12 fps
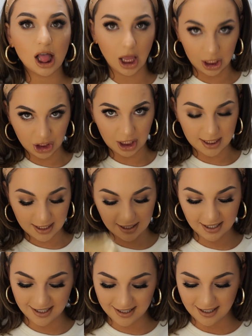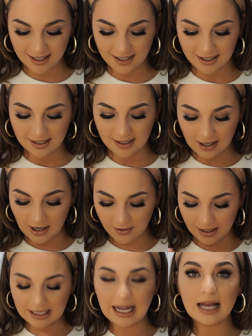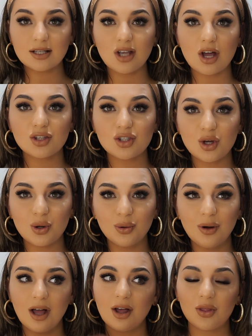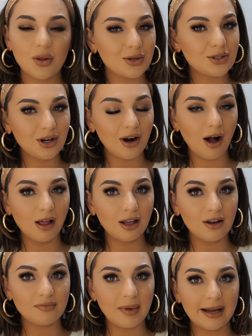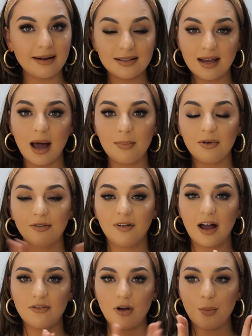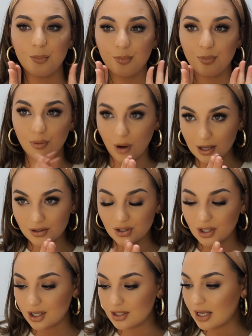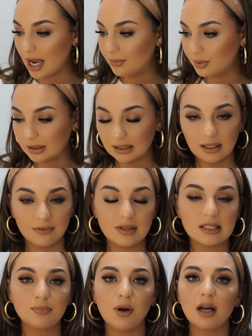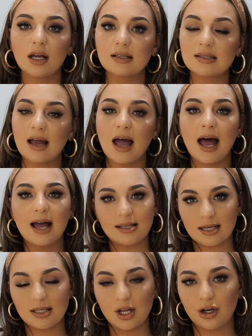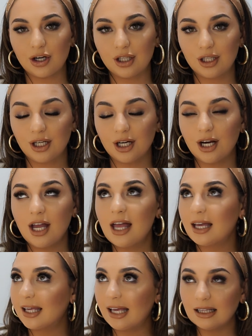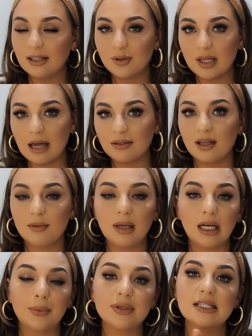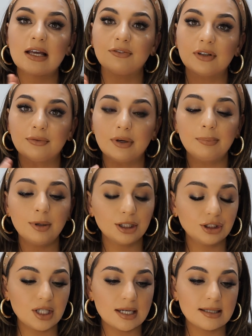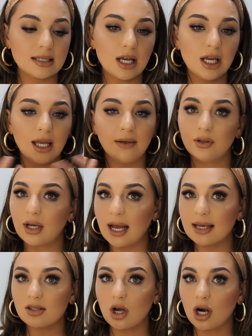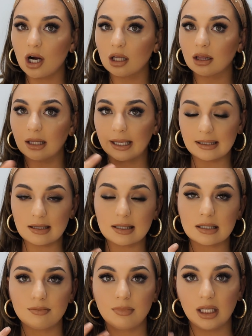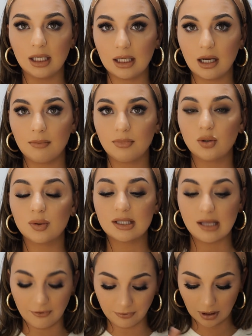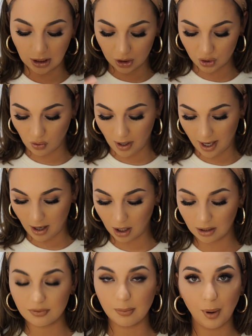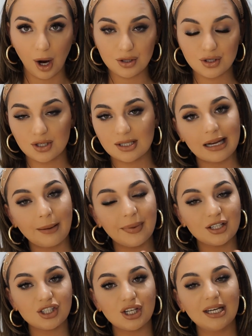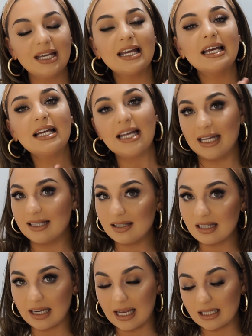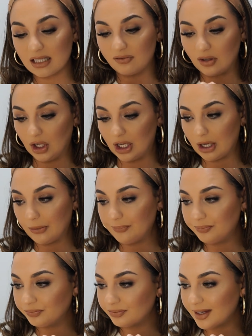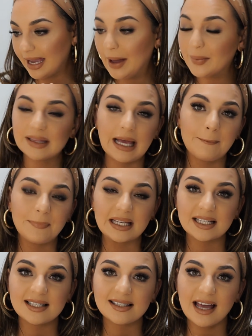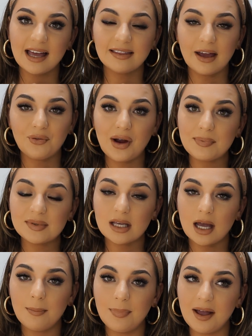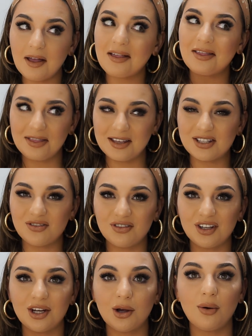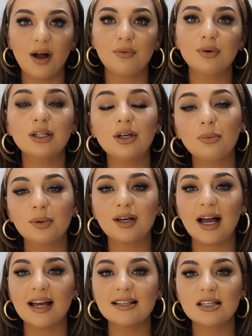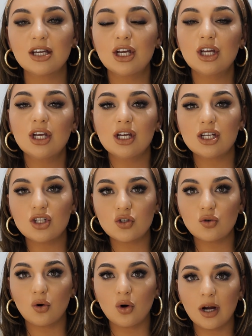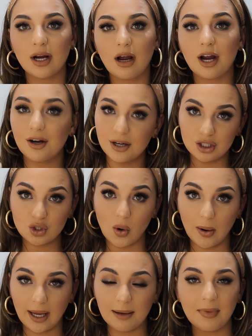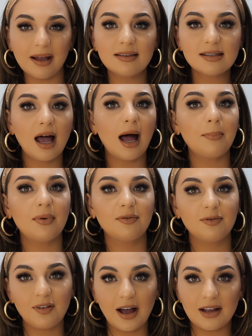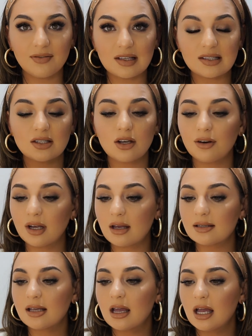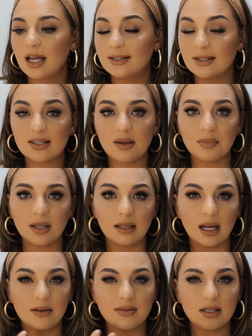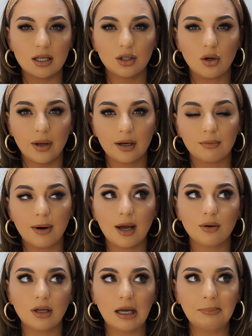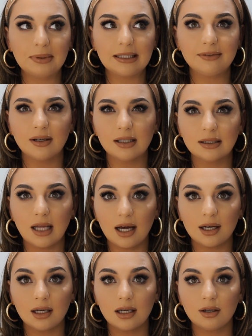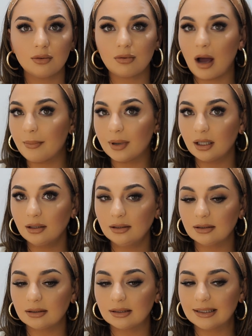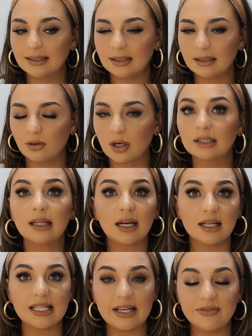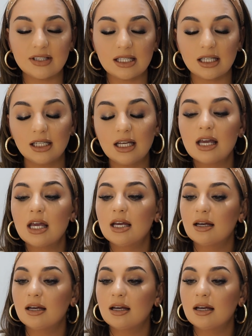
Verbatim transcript: legit. Alrighty guys, so those are all of my top five bronzers. I really love these products. As I said earlier, can't live without them and I would definitely repurchase. If you guys are light to medium, you would definitely enjoy all the bronzers that I mentioned in today's video. And with that being said, that wraps up this video. I really hope you guys enjoy are enjoying my top five series. It's just something that I've seen going around. I believe Alana Rama or Alana Davison